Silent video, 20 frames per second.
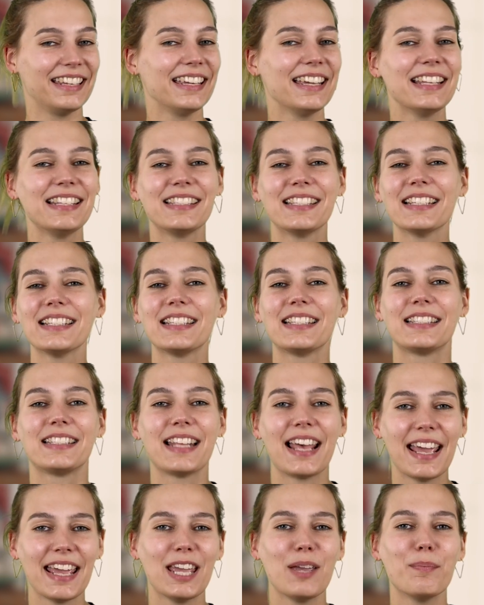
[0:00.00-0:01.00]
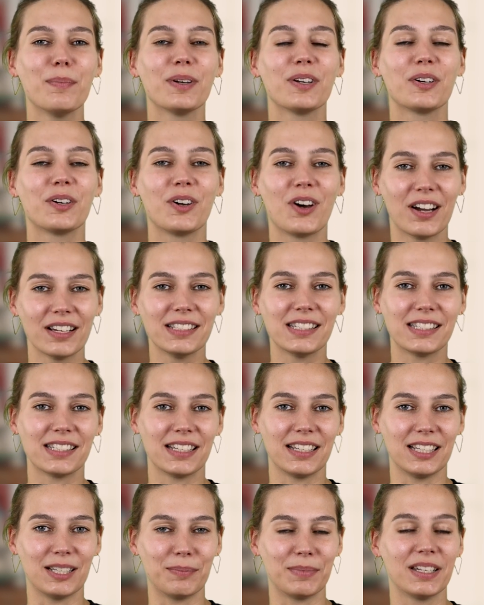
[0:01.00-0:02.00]
It's the same
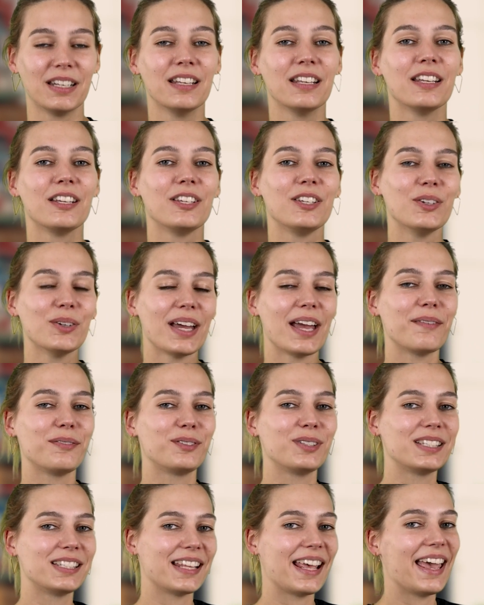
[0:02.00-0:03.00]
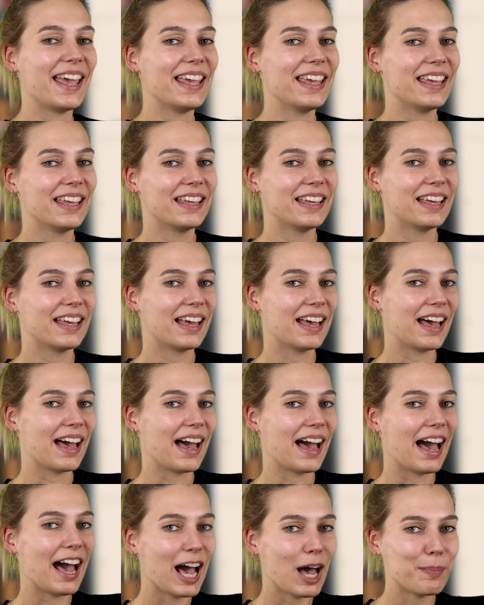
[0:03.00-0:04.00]
concept. You have to say
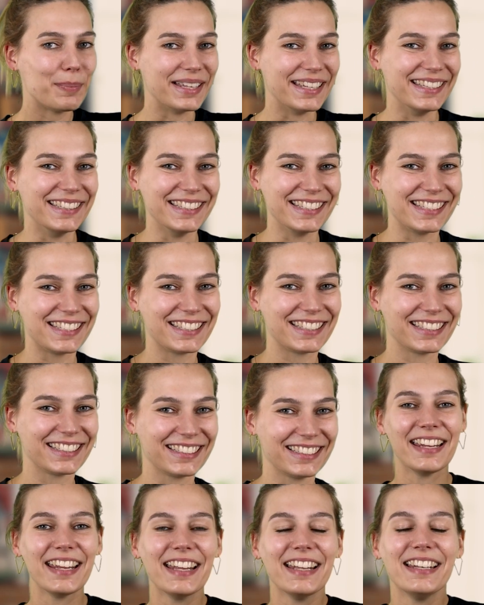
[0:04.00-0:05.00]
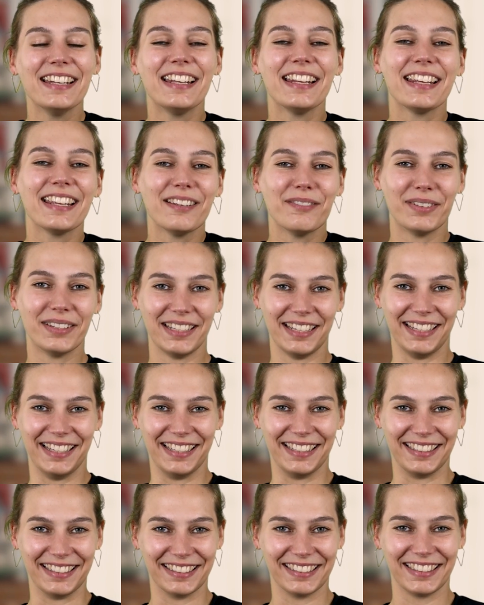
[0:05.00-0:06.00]
abends, in the
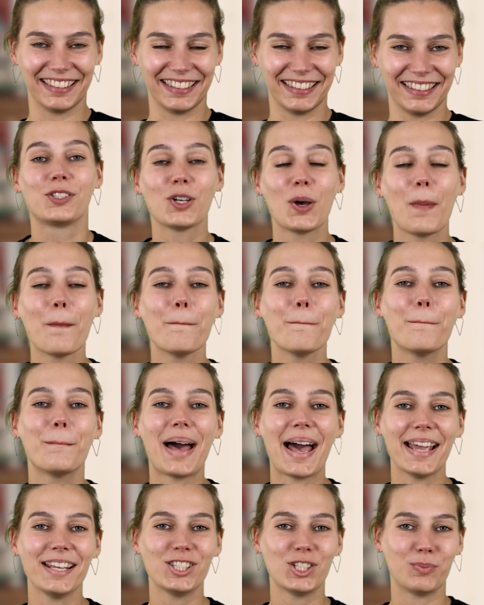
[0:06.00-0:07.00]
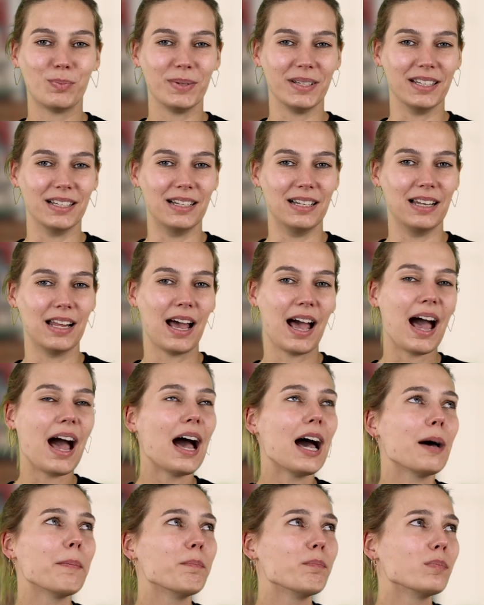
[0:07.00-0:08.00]
evening. Zum Beispiel,
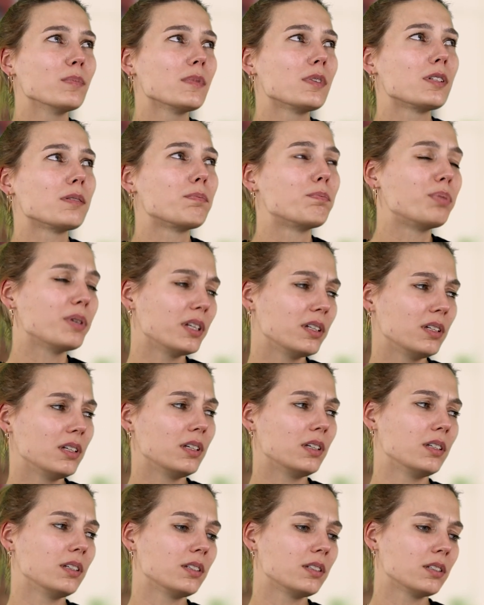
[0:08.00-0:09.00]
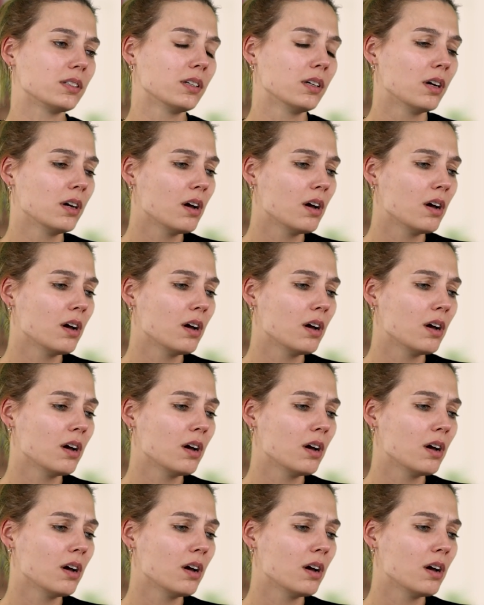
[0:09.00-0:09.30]
abends bin ich